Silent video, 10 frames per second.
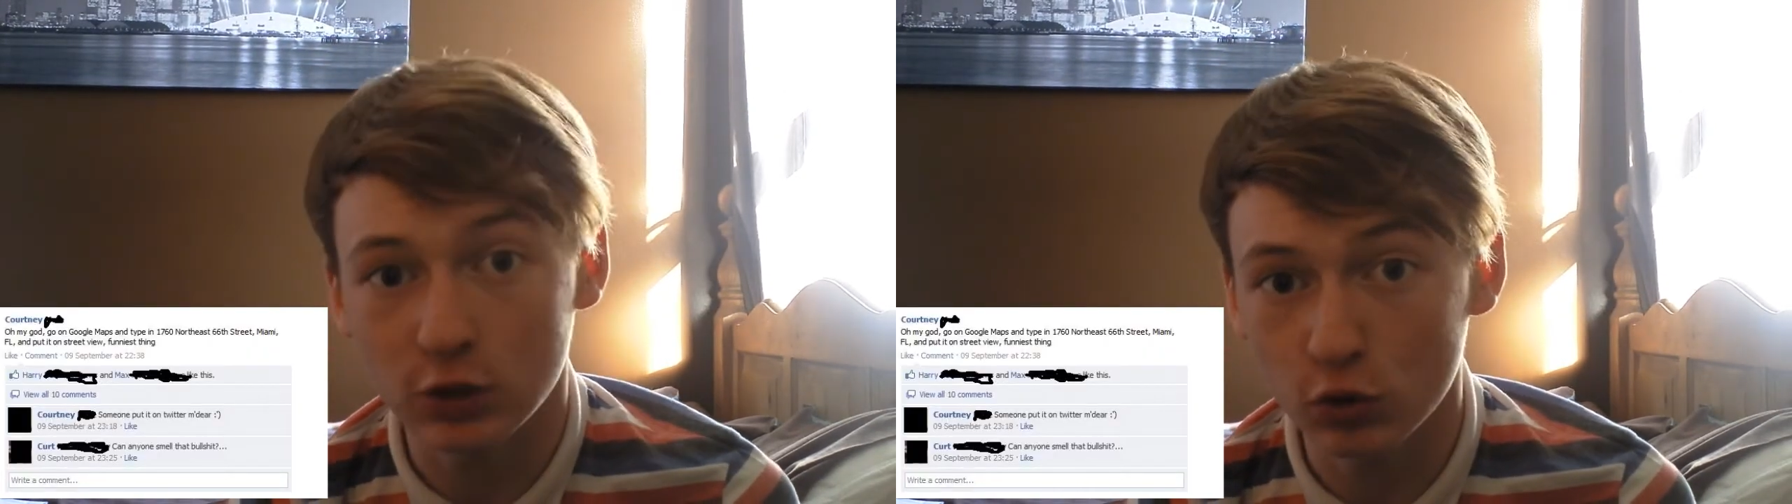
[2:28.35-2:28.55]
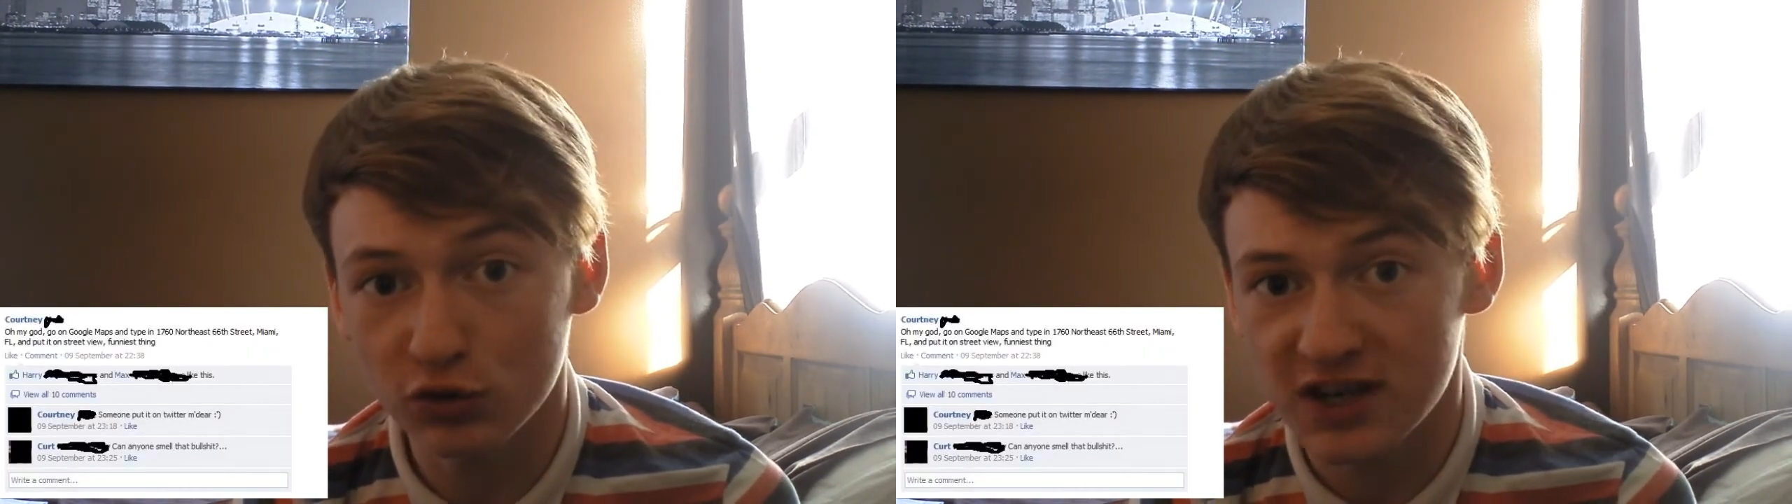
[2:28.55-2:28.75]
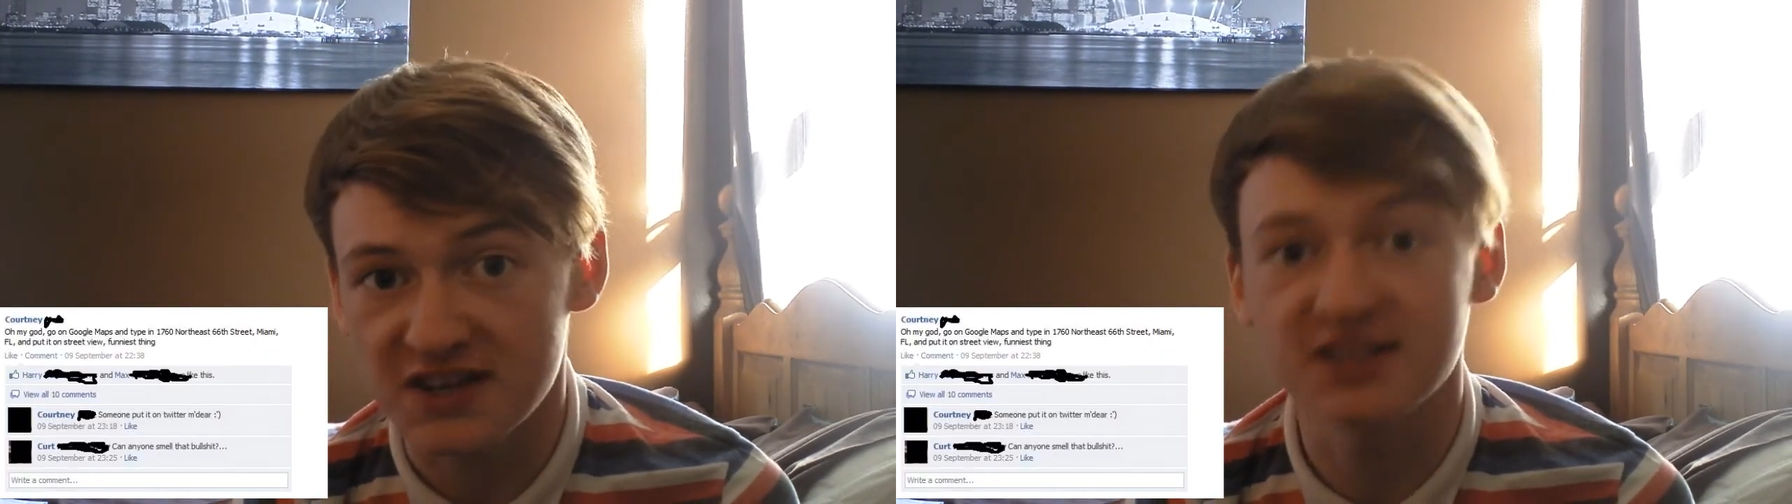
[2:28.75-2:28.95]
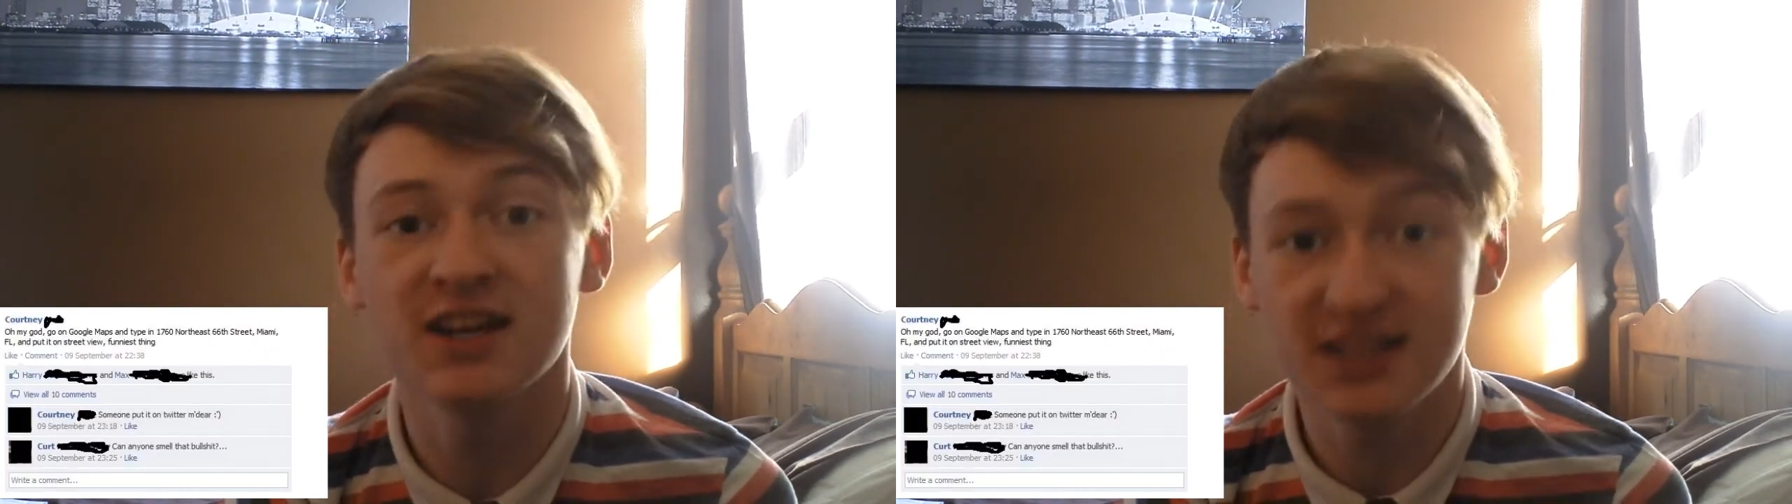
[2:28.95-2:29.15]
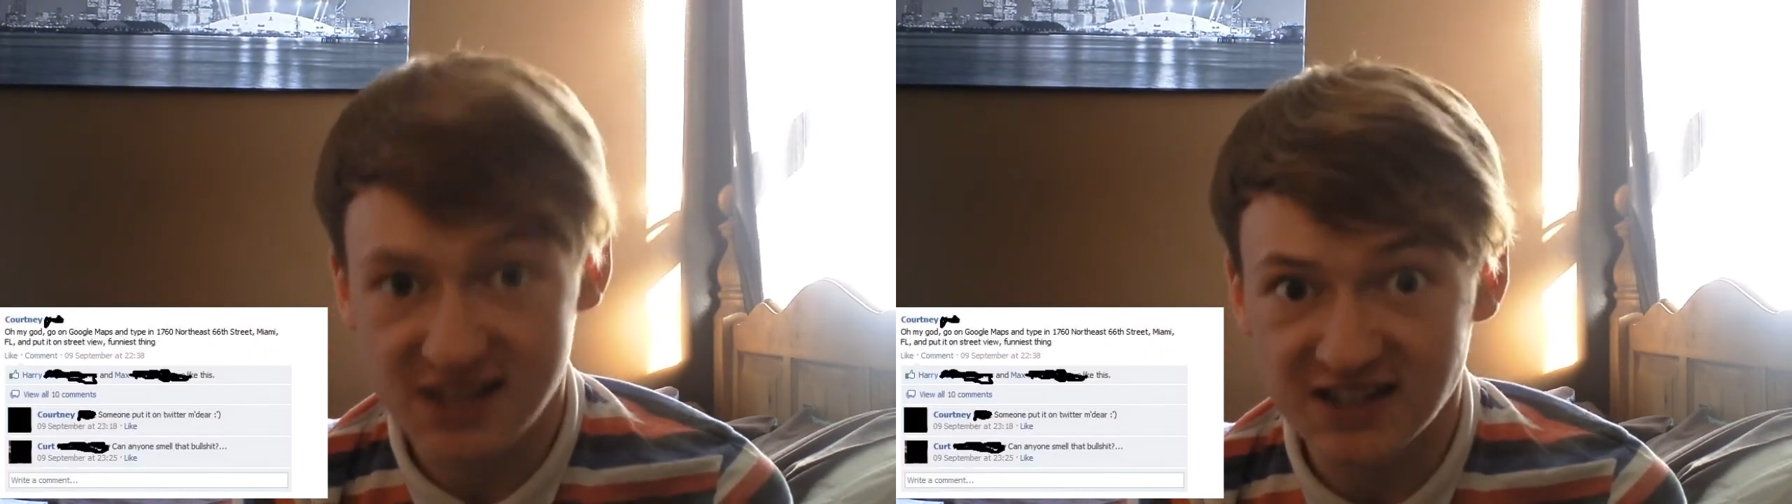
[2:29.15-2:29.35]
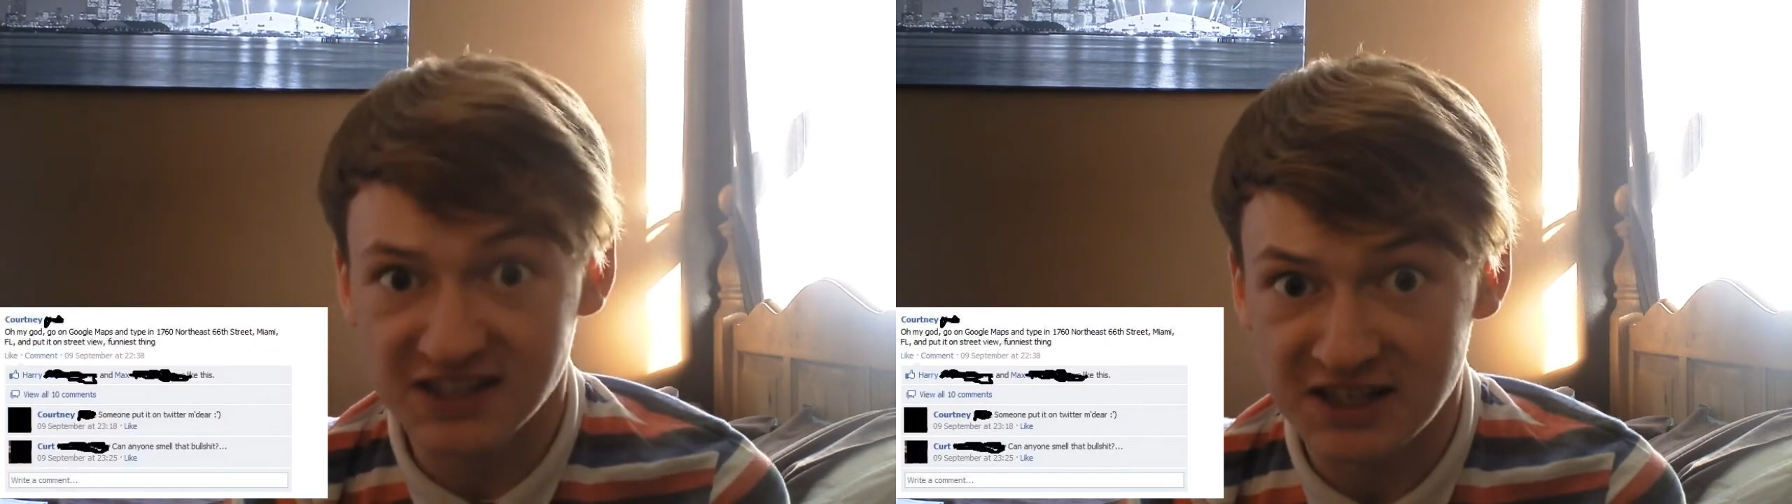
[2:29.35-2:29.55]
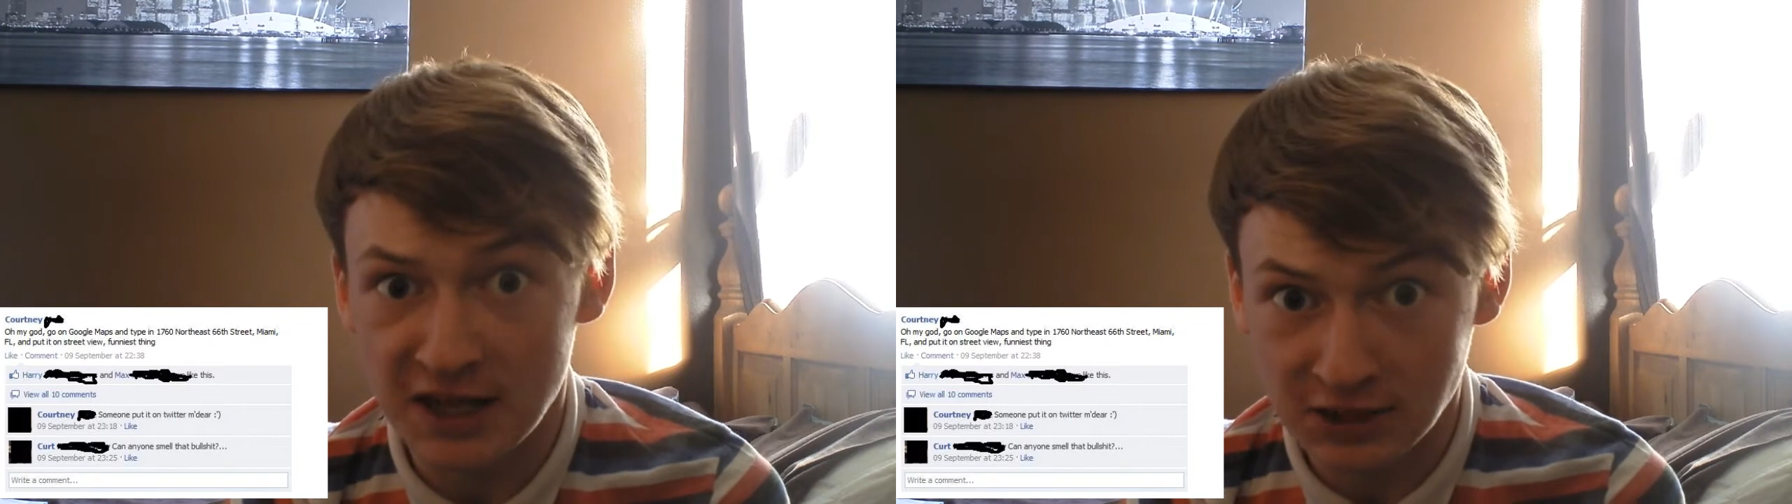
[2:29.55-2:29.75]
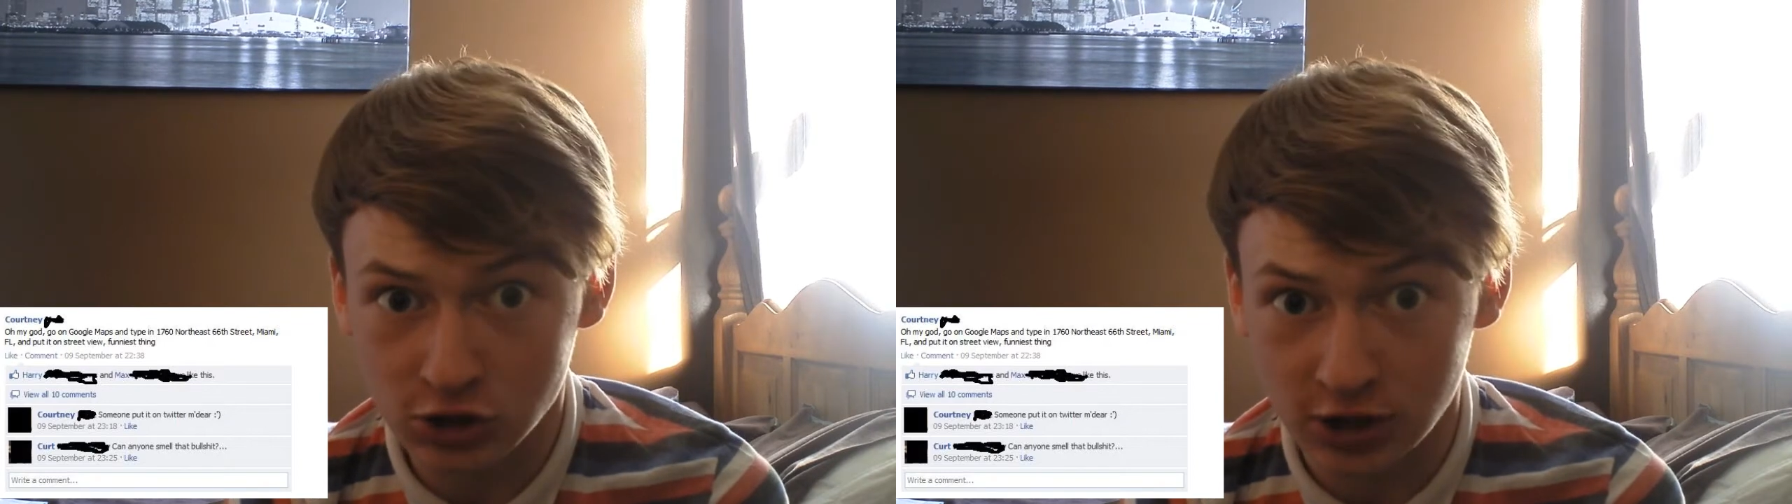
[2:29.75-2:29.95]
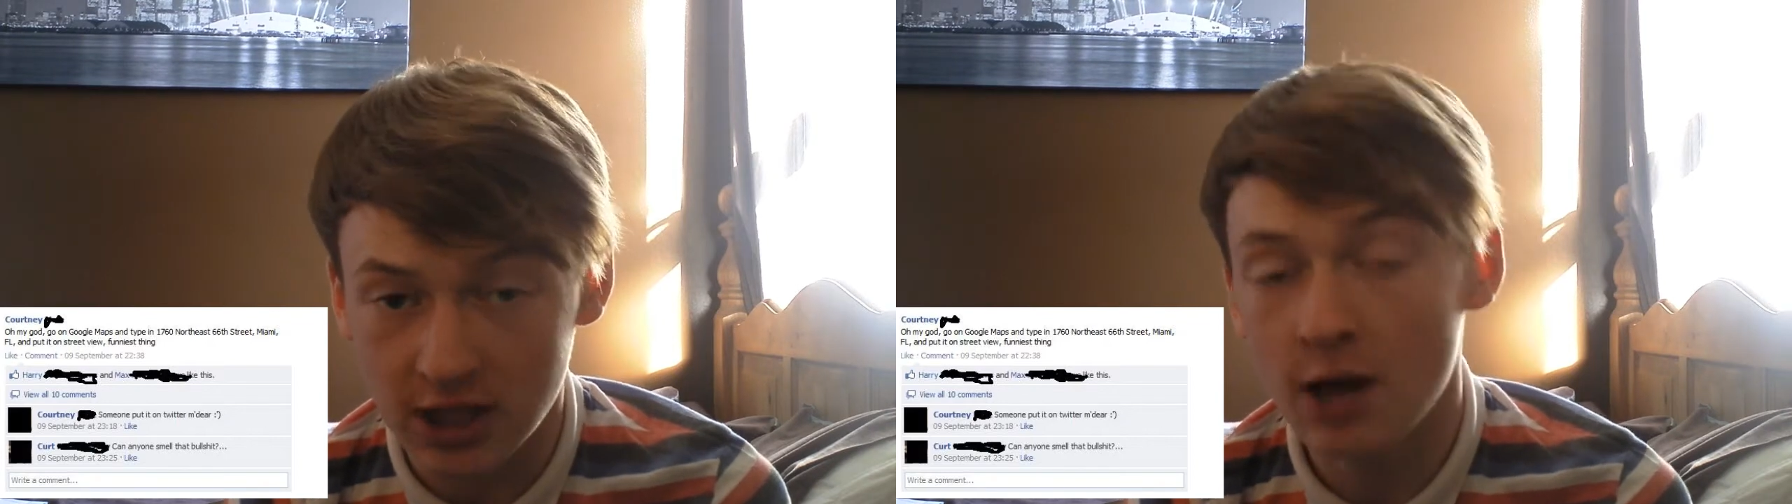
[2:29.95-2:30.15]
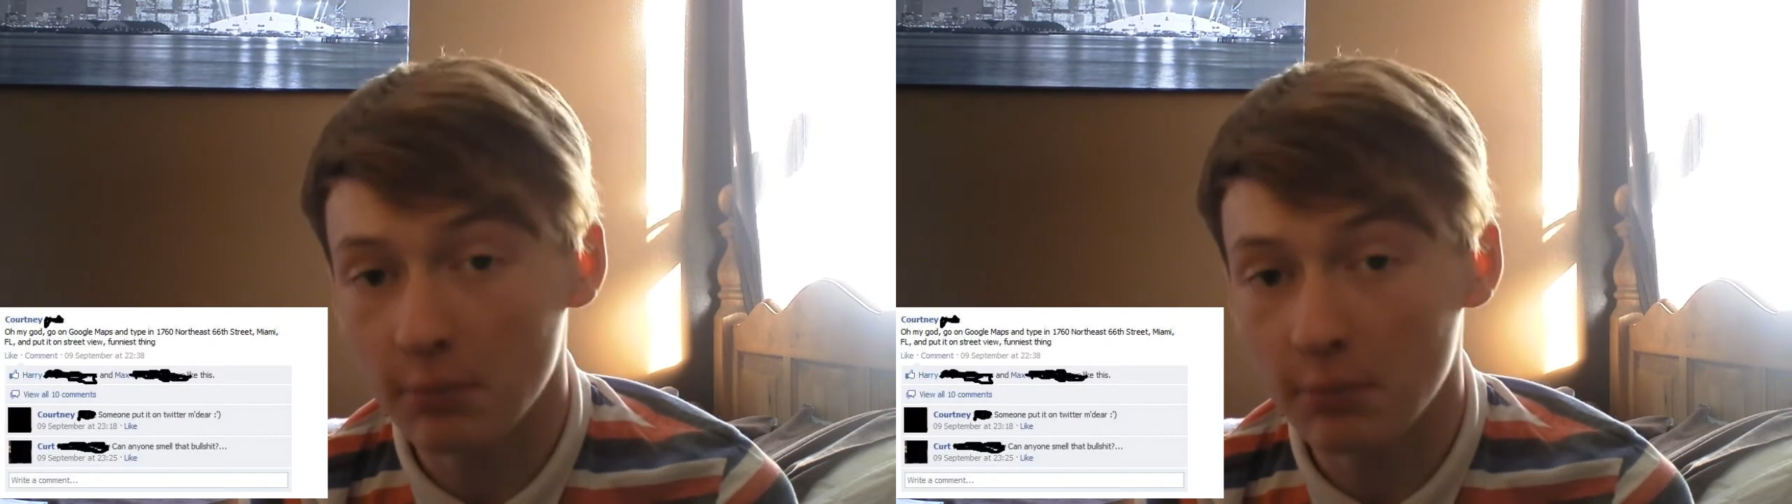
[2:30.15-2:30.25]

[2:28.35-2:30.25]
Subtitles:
Northeast 66th Street,